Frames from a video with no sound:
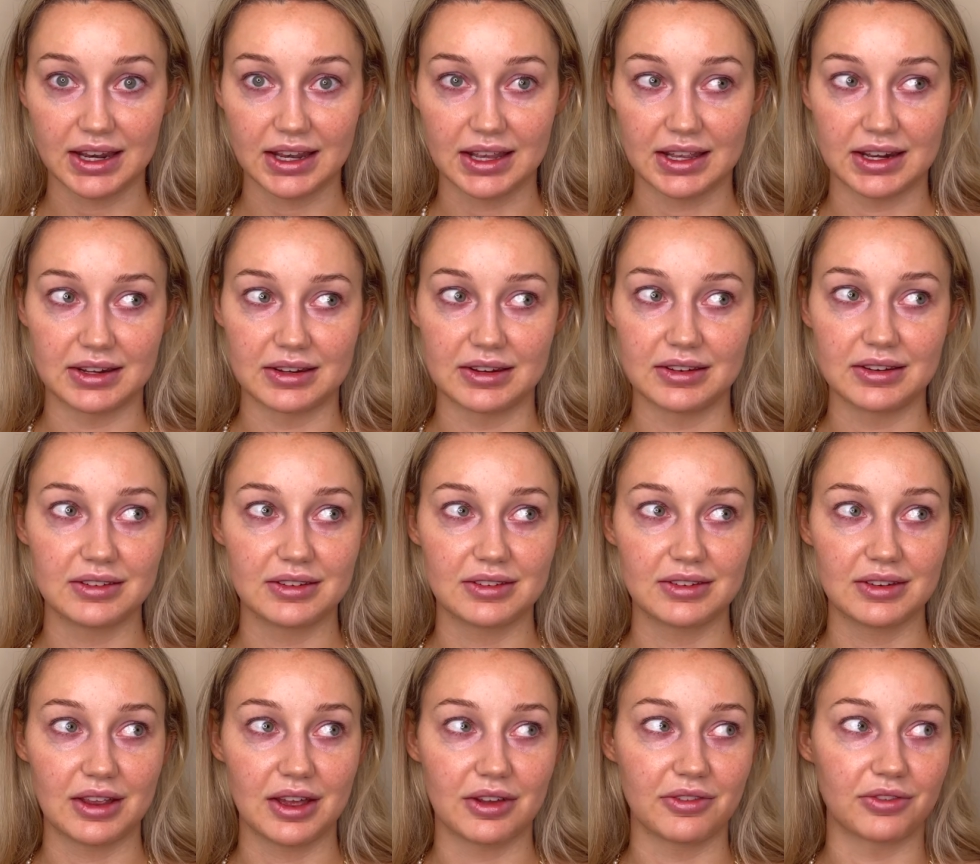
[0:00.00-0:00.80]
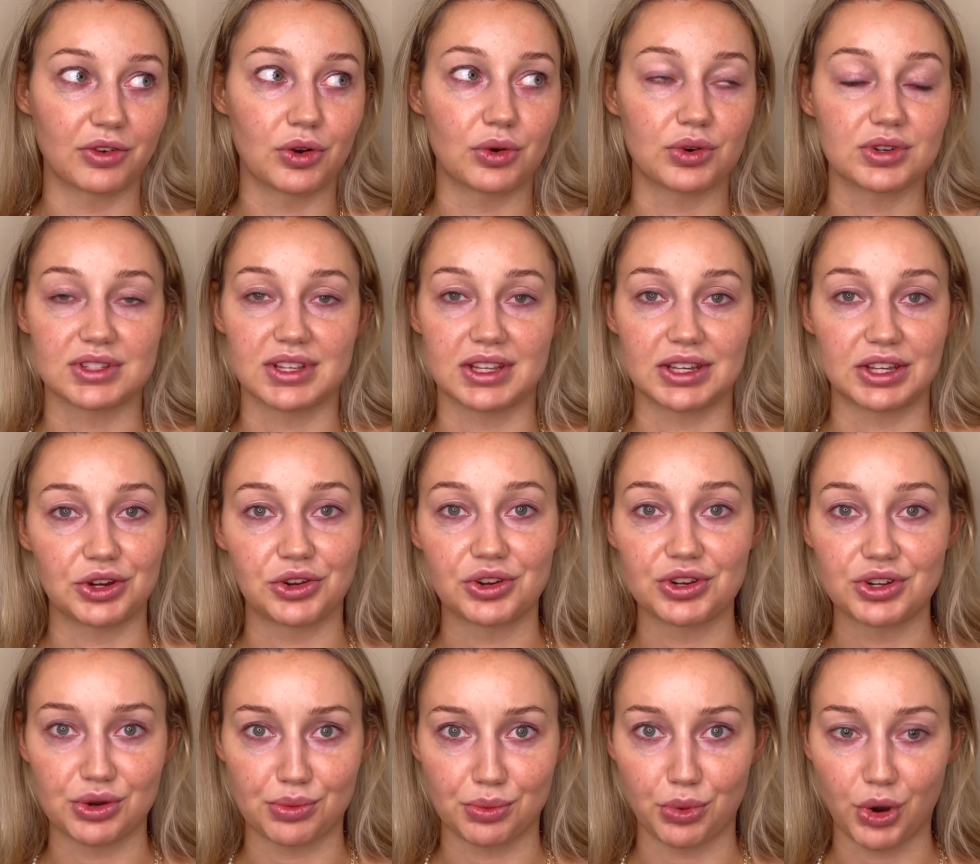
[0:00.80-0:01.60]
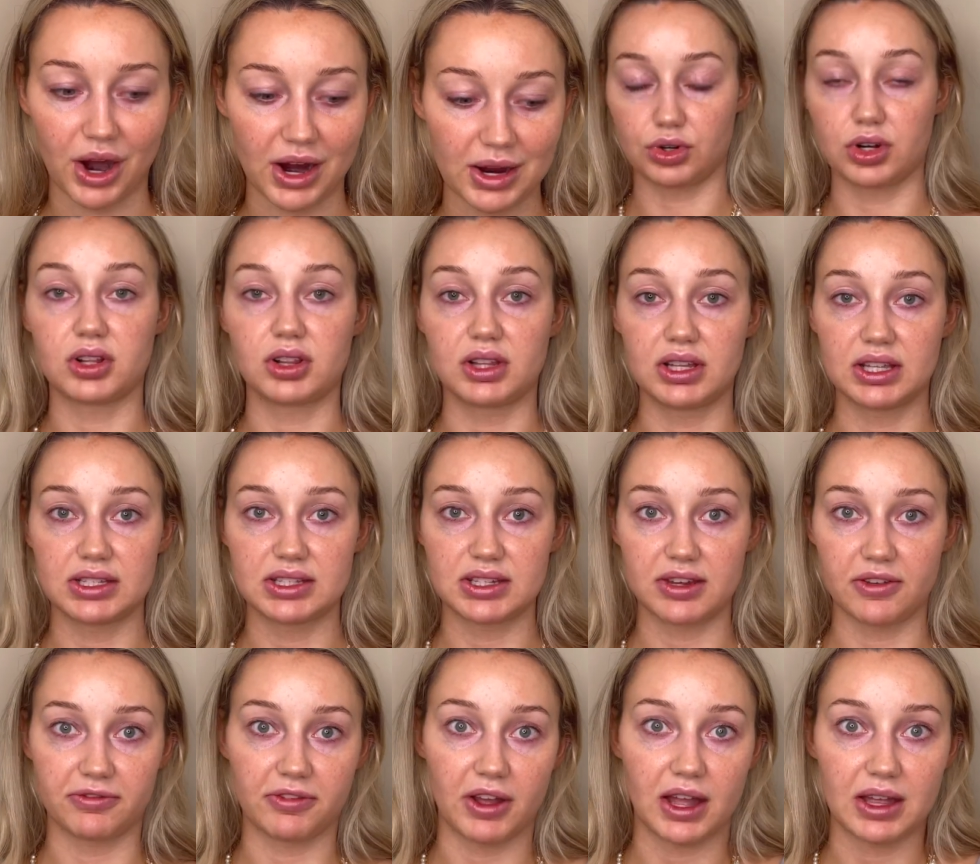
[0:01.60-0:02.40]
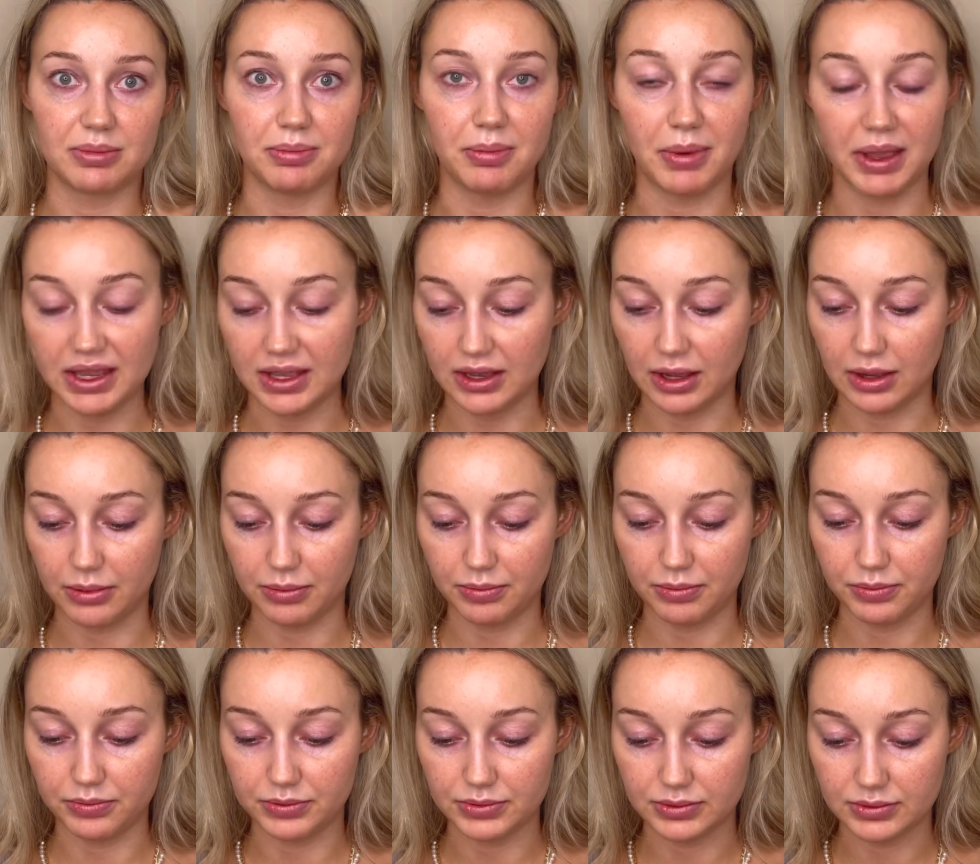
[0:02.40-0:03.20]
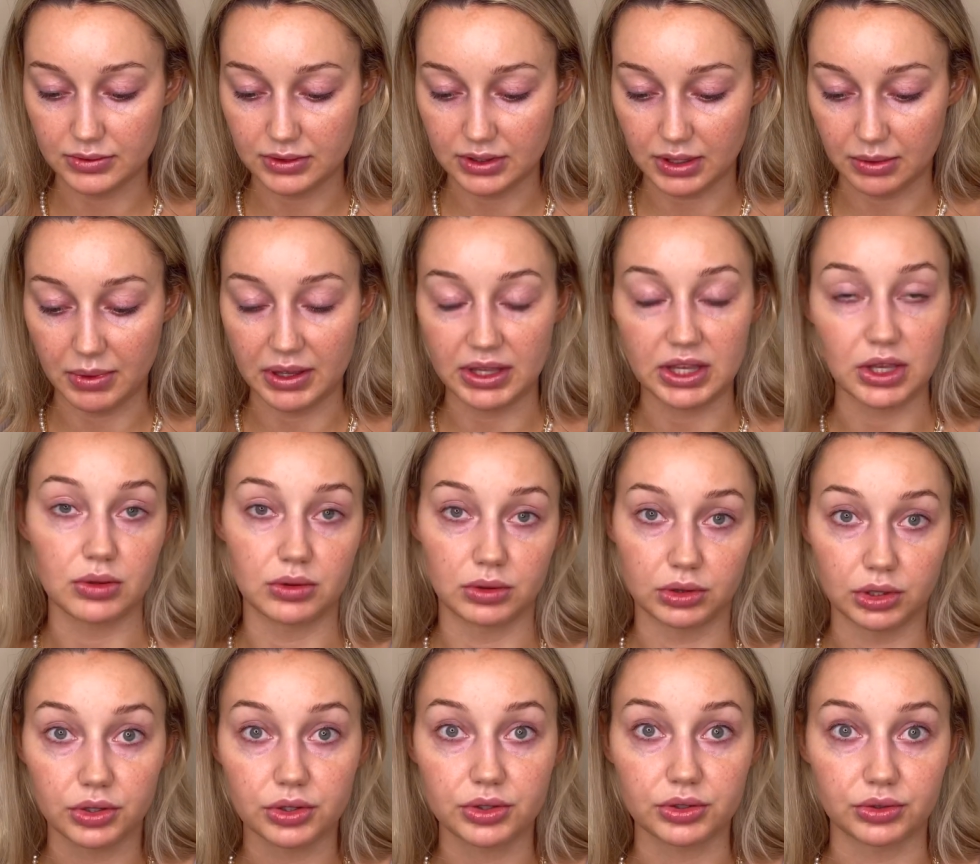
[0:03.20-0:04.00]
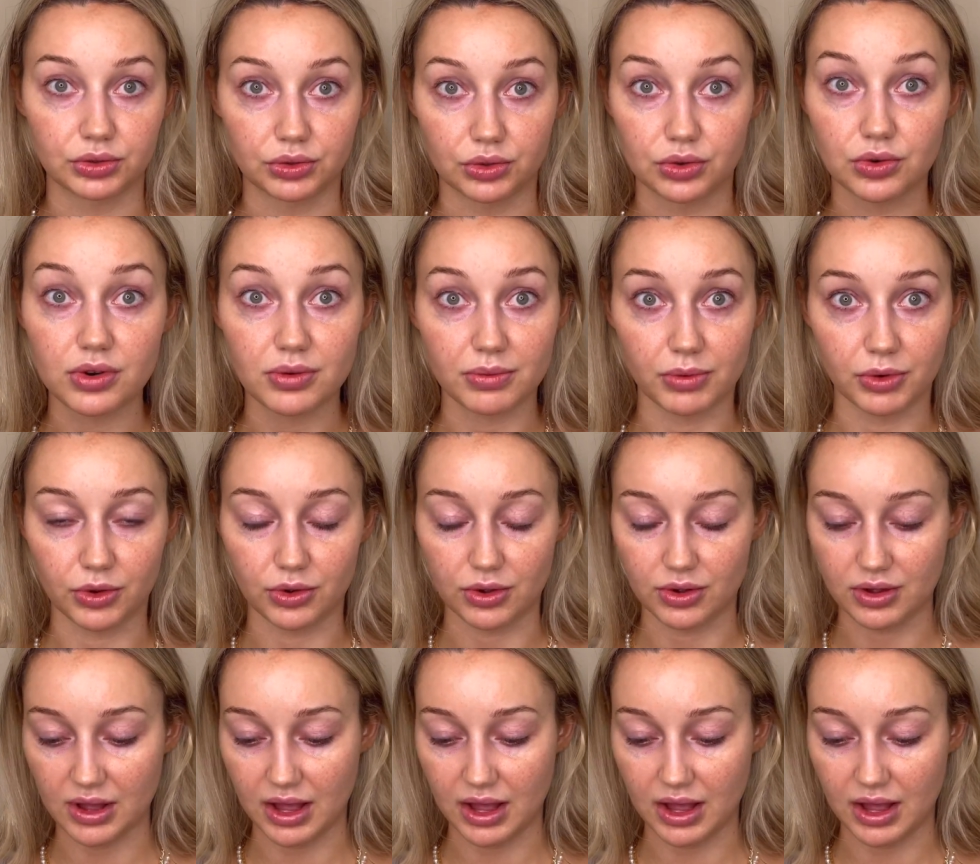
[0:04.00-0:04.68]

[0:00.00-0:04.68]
And of course, like you're in your prime, struggling to find makeup to make you look normal.